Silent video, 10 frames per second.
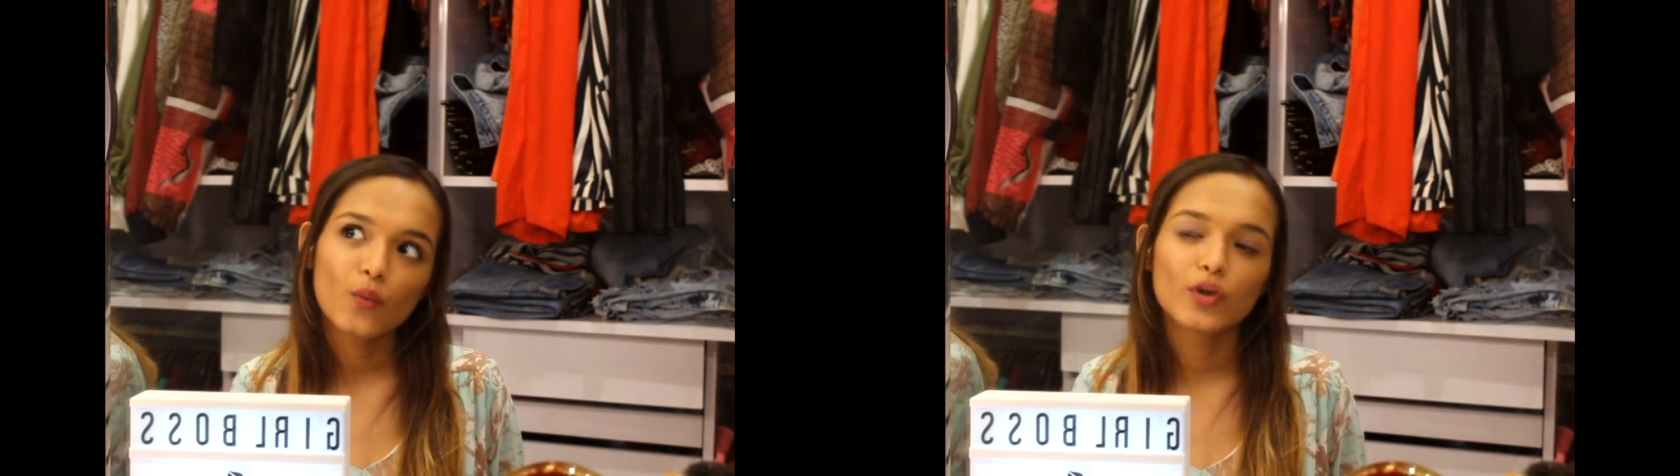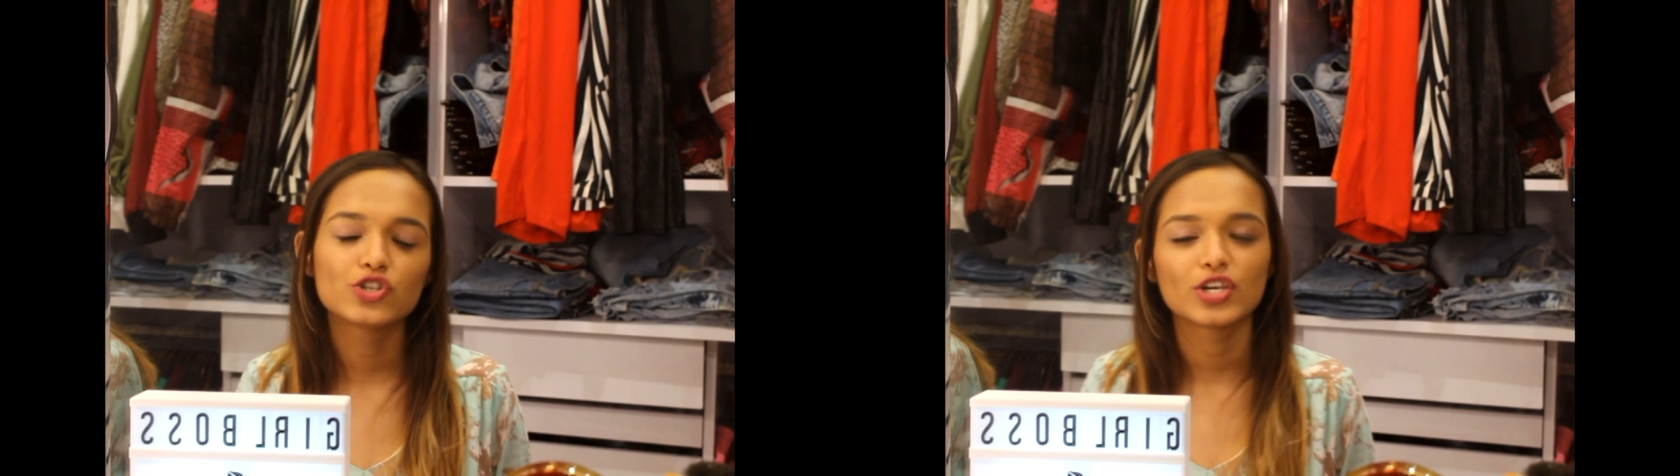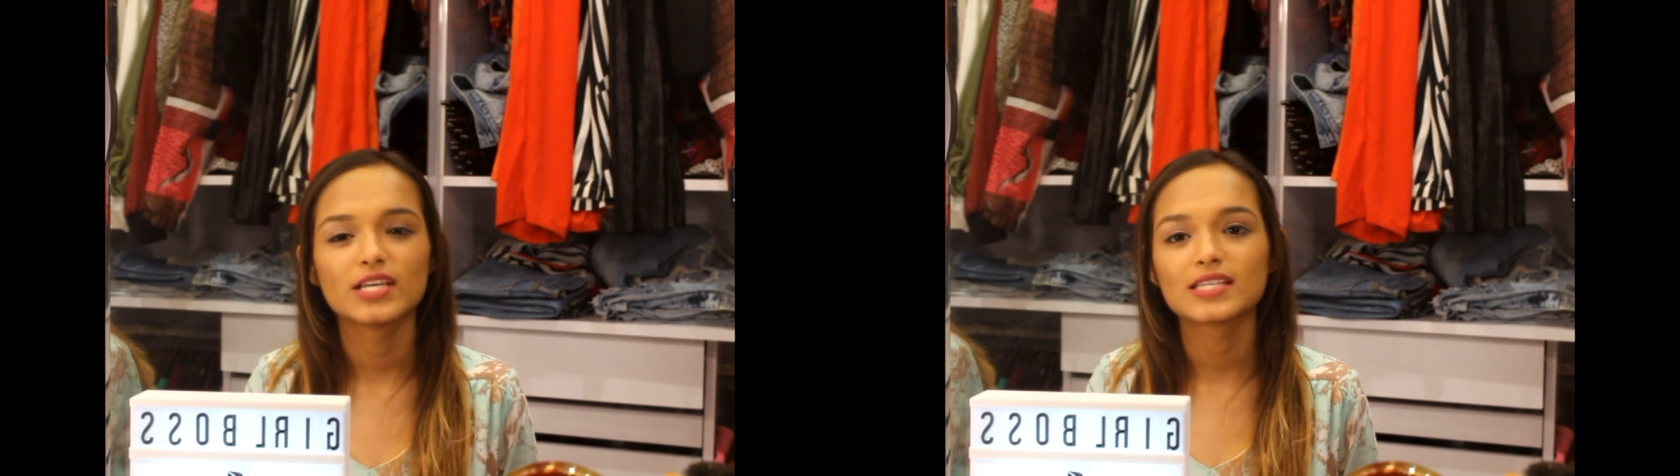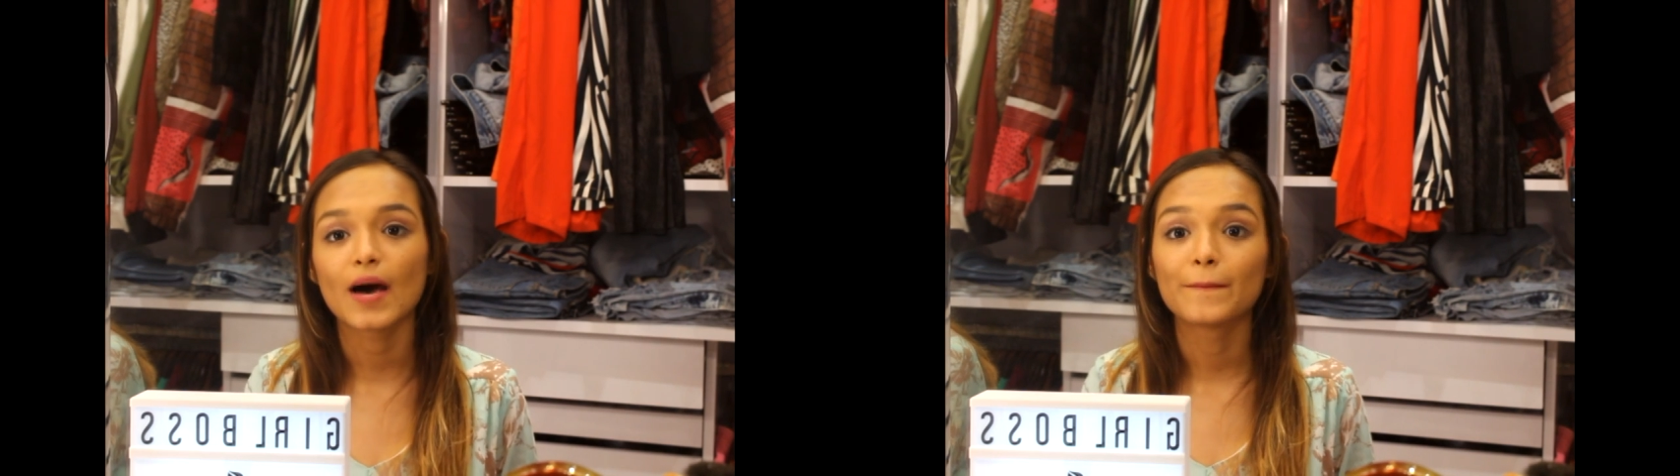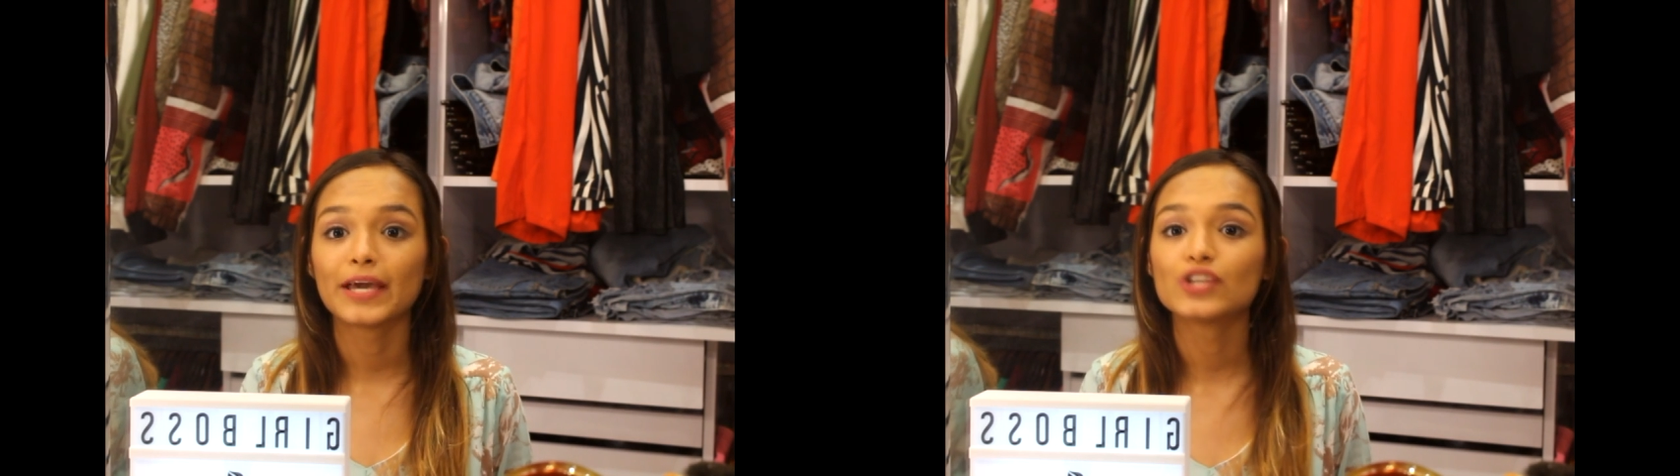which is
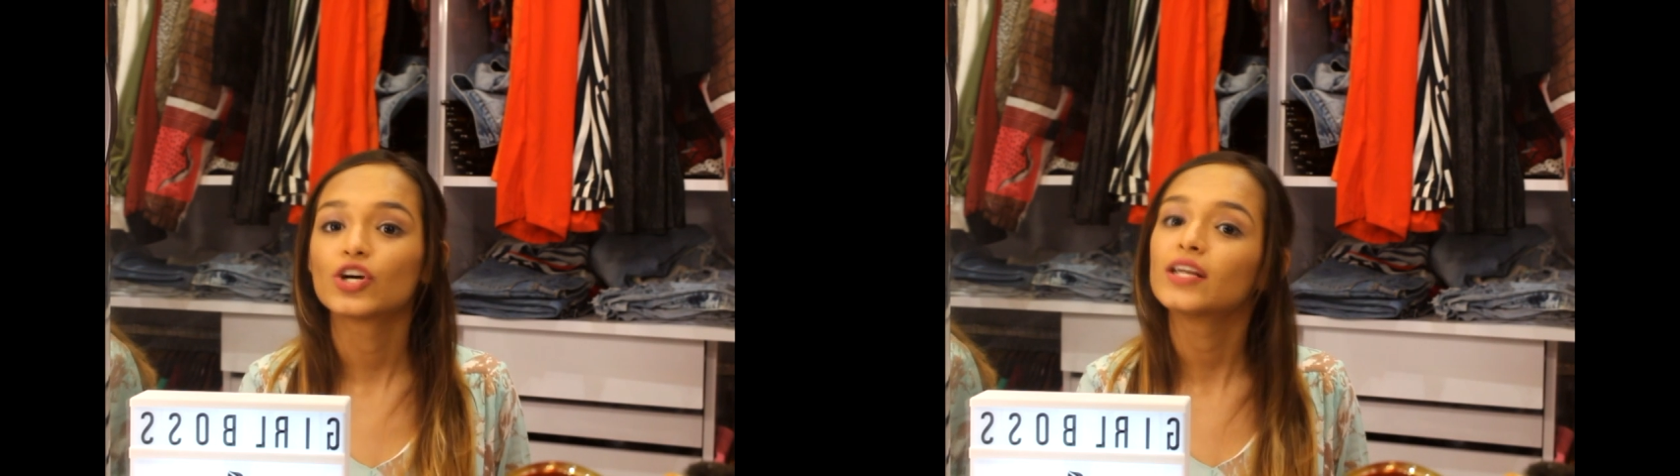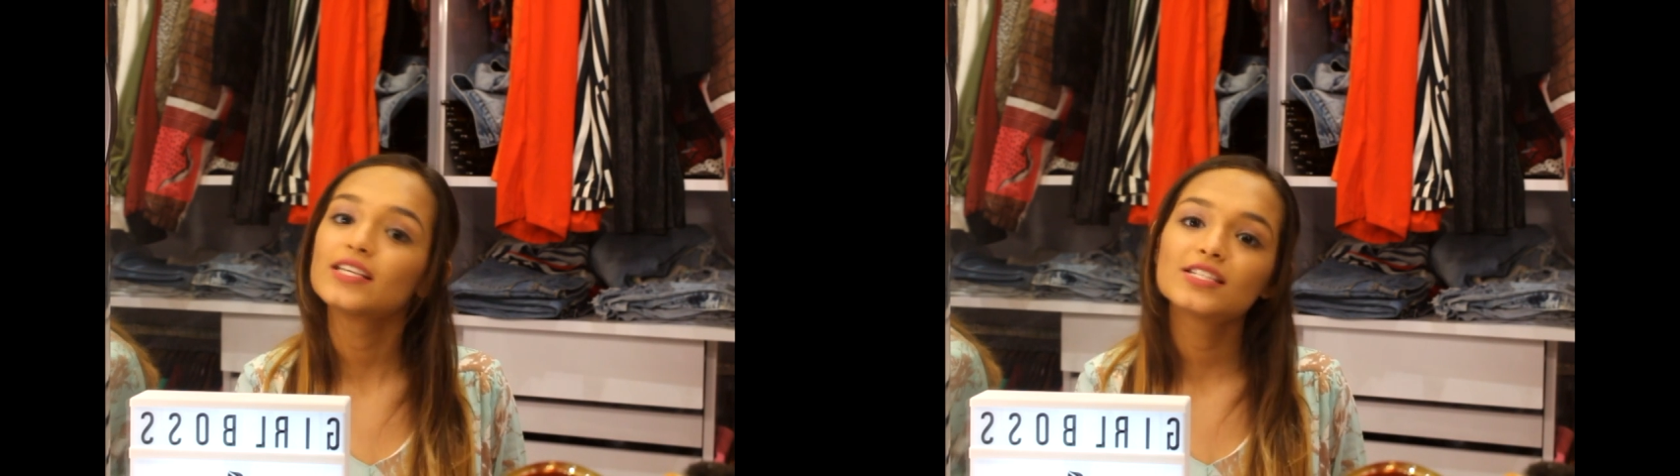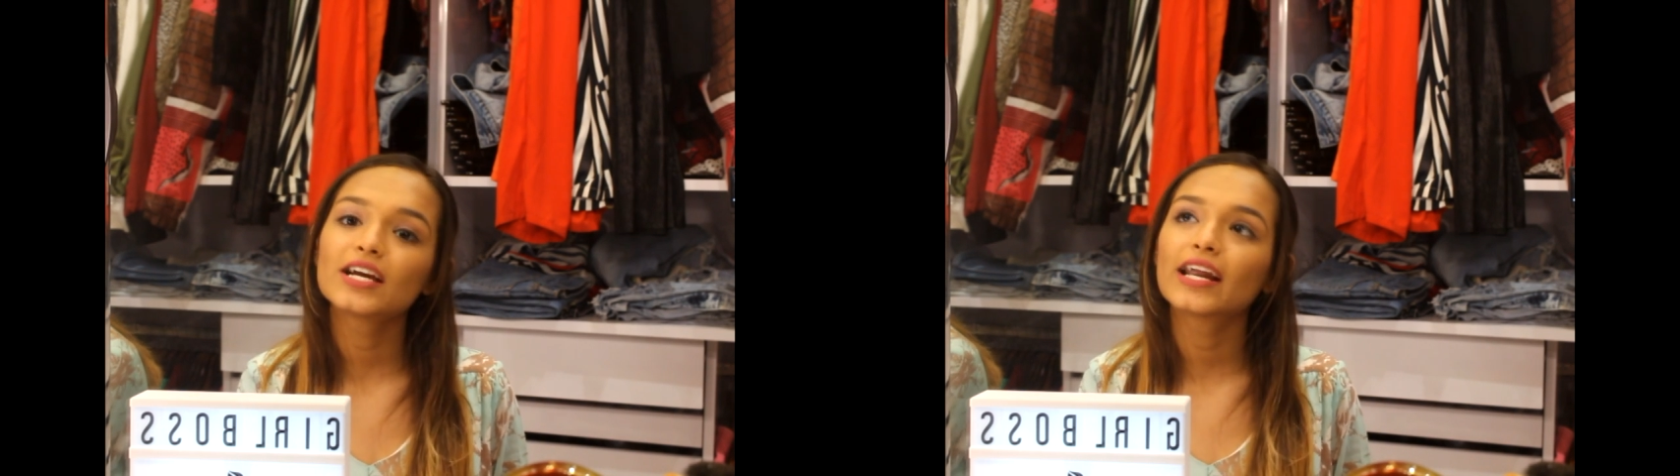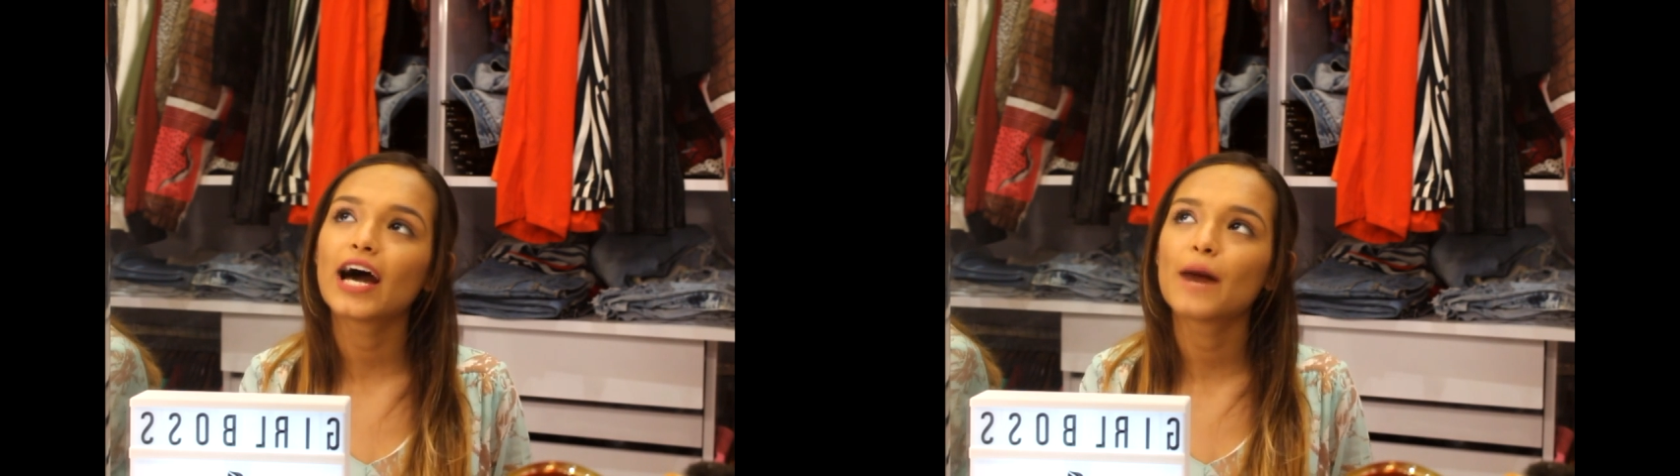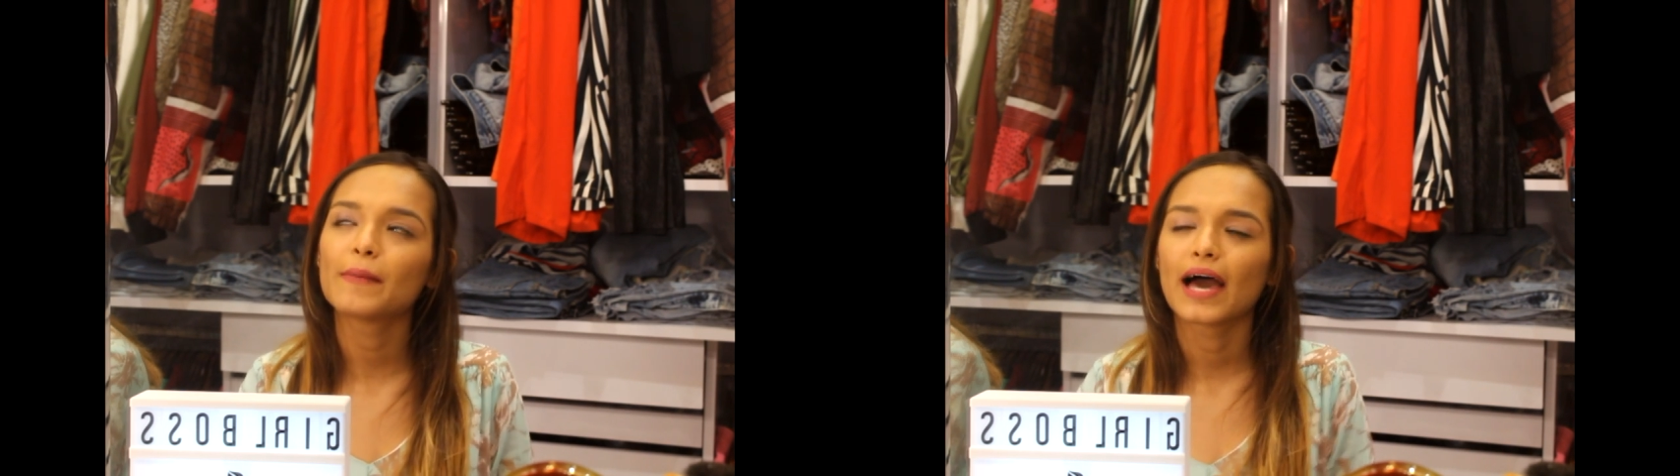a page on Instagram,